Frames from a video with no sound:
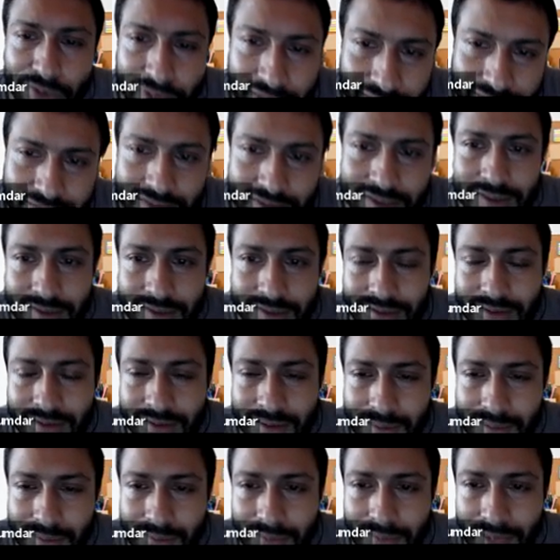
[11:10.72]
with
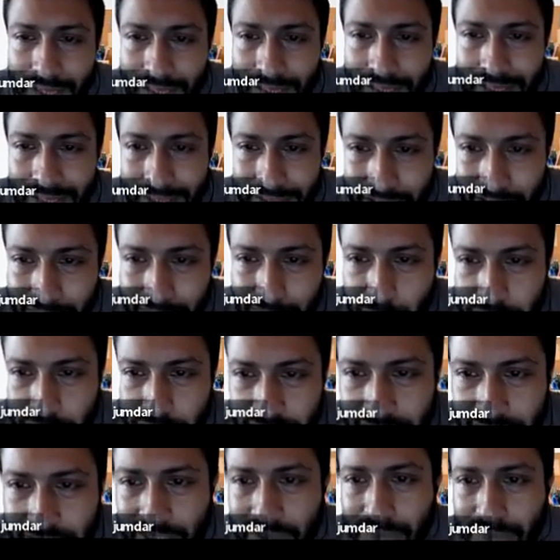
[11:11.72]
my current
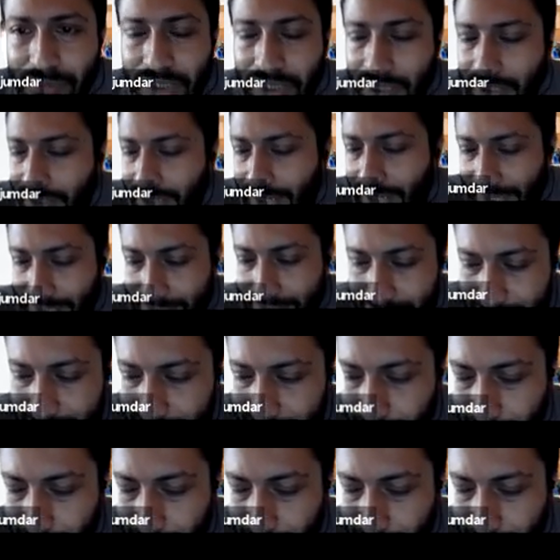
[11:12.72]
position being S.